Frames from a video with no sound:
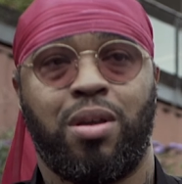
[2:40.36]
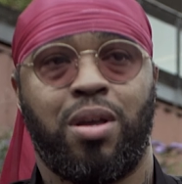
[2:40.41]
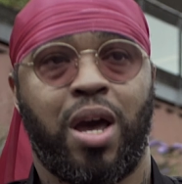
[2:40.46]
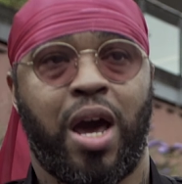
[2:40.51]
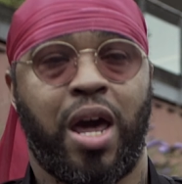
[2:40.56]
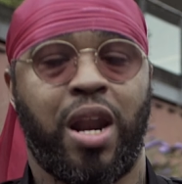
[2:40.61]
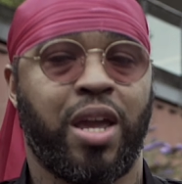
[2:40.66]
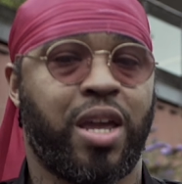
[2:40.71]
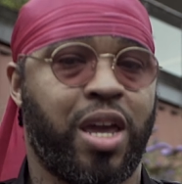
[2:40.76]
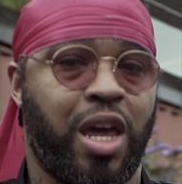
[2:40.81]

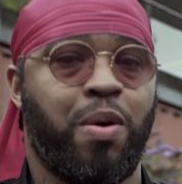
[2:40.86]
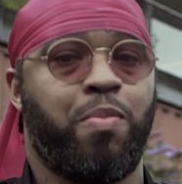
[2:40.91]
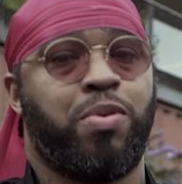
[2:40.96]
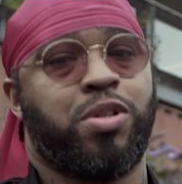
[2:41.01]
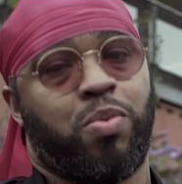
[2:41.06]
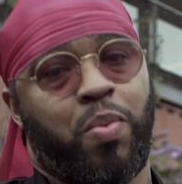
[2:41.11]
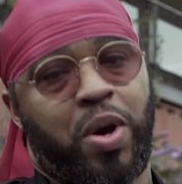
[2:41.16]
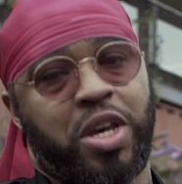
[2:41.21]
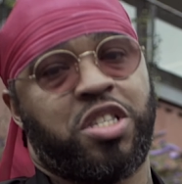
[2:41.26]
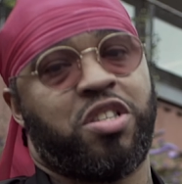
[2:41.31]
And again, it was
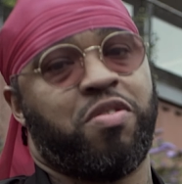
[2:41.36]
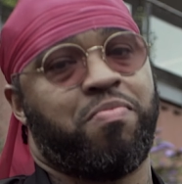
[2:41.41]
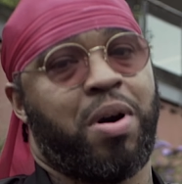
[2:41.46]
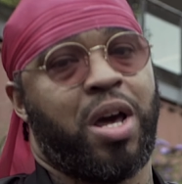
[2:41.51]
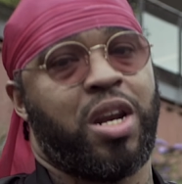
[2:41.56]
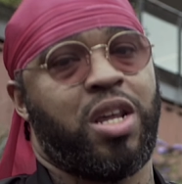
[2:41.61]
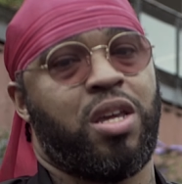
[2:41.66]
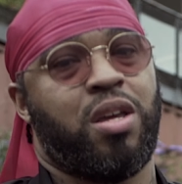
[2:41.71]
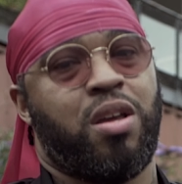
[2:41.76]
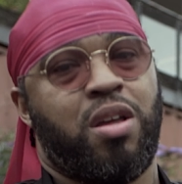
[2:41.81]
a waste of
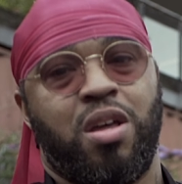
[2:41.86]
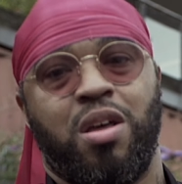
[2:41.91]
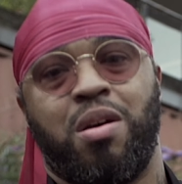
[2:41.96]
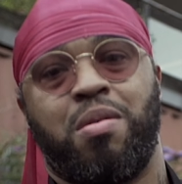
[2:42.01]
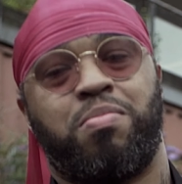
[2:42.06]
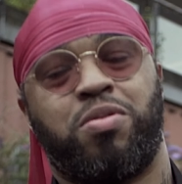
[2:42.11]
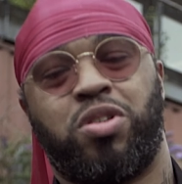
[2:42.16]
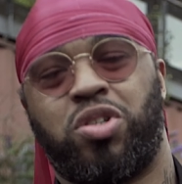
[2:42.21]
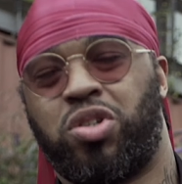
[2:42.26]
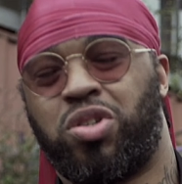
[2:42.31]
money.
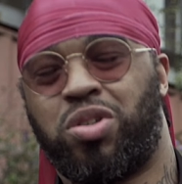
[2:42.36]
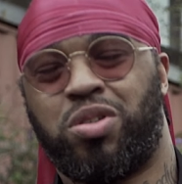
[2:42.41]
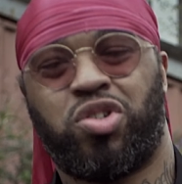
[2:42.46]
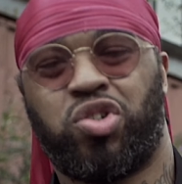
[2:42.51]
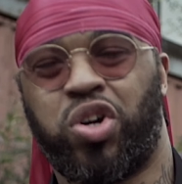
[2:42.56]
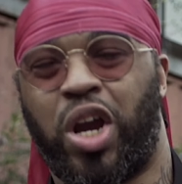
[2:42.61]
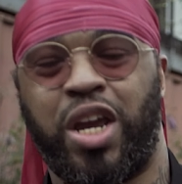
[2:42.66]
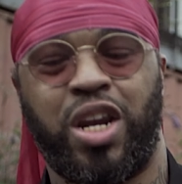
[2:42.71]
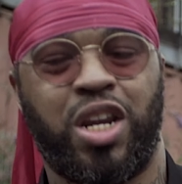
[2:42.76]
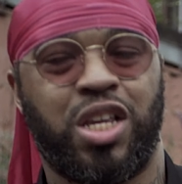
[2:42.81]

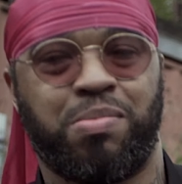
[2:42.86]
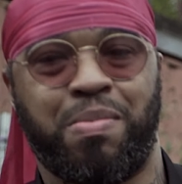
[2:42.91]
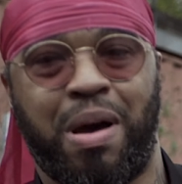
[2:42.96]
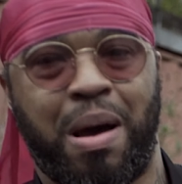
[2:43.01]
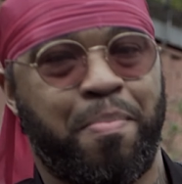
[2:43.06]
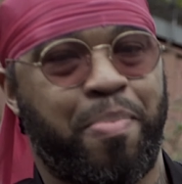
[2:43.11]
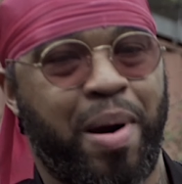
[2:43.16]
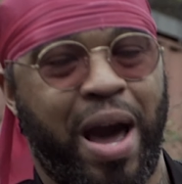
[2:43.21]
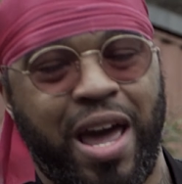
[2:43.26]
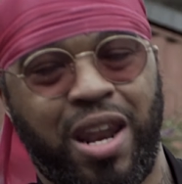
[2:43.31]
Trainers,
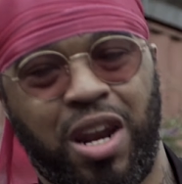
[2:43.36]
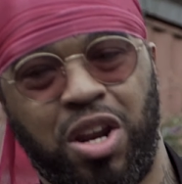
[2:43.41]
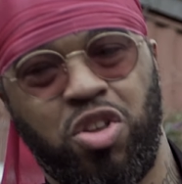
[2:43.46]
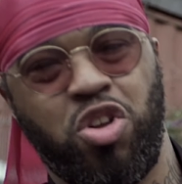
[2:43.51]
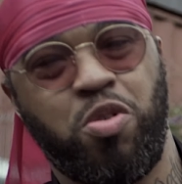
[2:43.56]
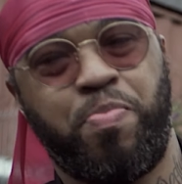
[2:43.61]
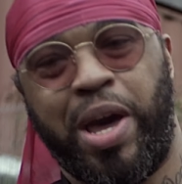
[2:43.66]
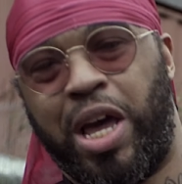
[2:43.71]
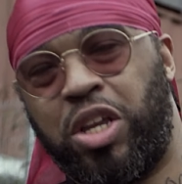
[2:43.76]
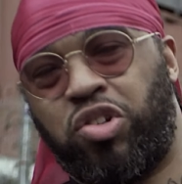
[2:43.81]
man, buying a
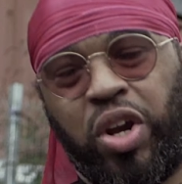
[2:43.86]
new pair of